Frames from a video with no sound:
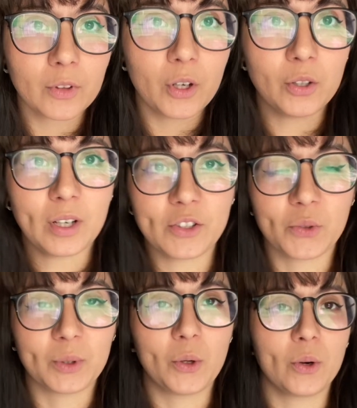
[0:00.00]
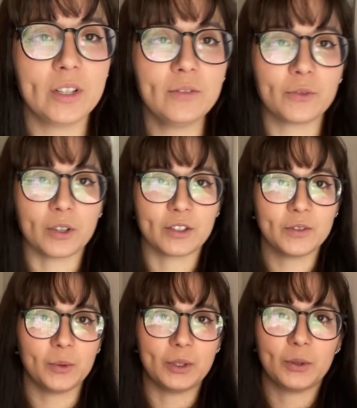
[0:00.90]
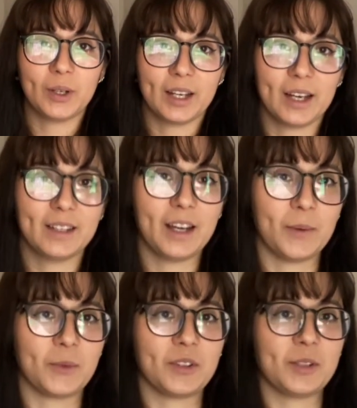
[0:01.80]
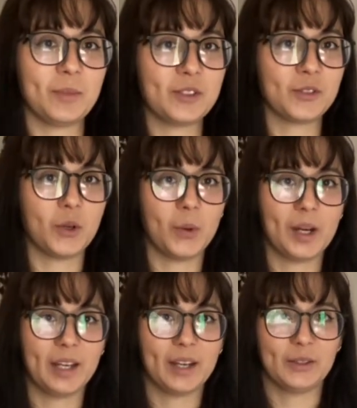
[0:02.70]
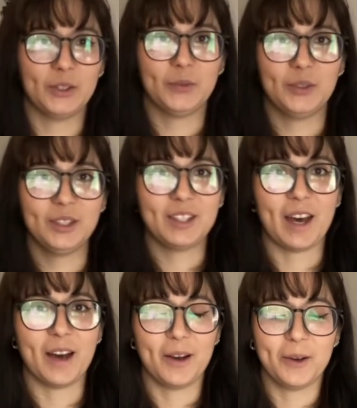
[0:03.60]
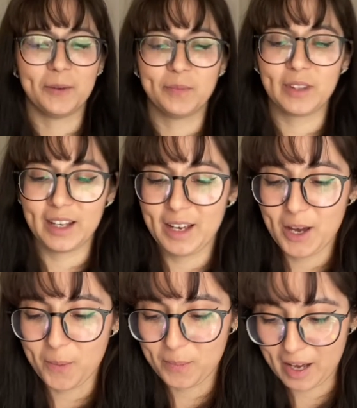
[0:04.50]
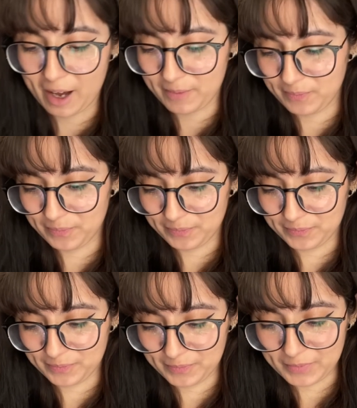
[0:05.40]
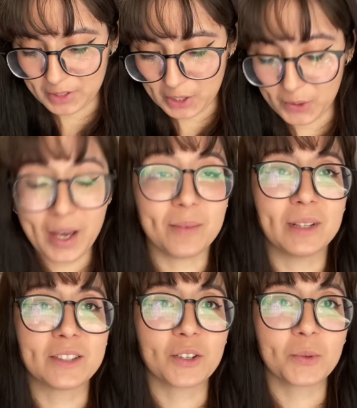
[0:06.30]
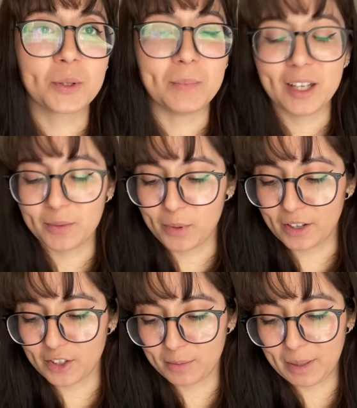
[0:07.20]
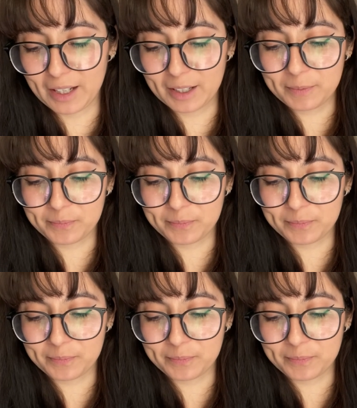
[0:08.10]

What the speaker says: Okay, so recording in front of a window again. I'm dressed up as Snow White. I don't know if you could tell, but okay, let's start with makeup project pan.